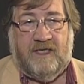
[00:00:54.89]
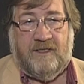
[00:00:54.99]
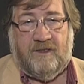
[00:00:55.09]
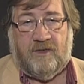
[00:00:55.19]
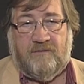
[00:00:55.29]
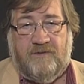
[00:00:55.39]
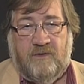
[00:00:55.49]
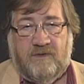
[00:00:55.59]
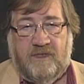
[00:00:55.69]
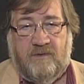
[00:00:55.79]
and a lot of
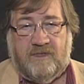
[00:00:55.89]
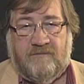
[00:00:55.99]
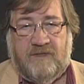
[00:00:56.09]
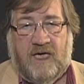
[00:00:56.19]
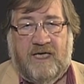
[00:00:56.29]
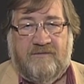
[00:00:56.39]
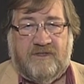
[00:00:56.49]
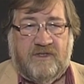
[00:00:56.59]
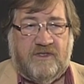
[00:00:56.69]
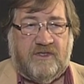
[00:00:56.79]
use of
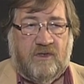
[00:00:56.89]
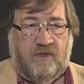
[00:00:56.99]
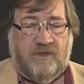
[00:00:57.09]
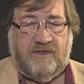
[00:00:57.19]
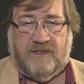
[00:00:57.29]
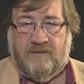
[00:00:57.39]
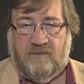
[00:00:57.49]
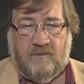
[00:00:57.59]
knives and swords and